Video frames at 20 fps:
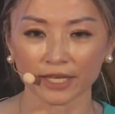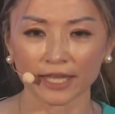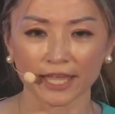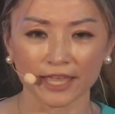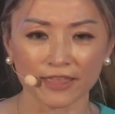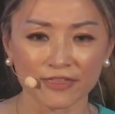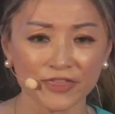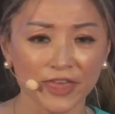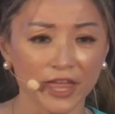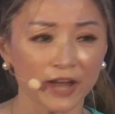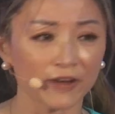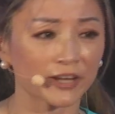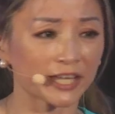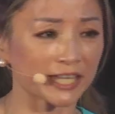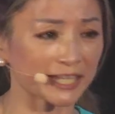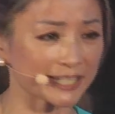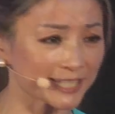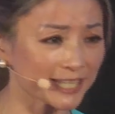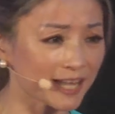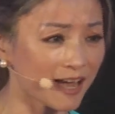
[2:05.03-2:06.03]
in their
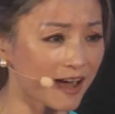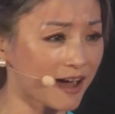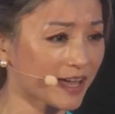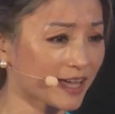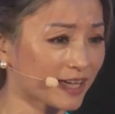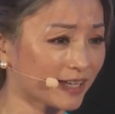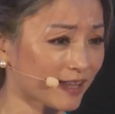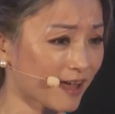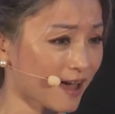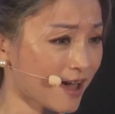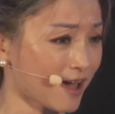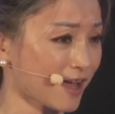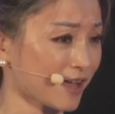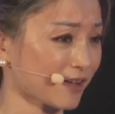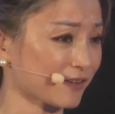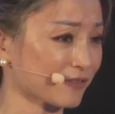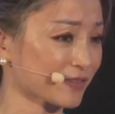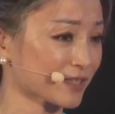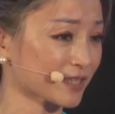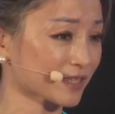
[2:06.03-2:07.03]
entire
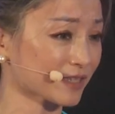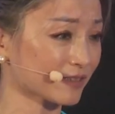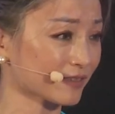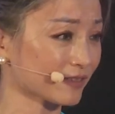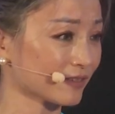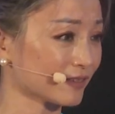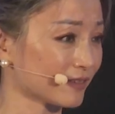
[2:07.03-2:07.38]
lives.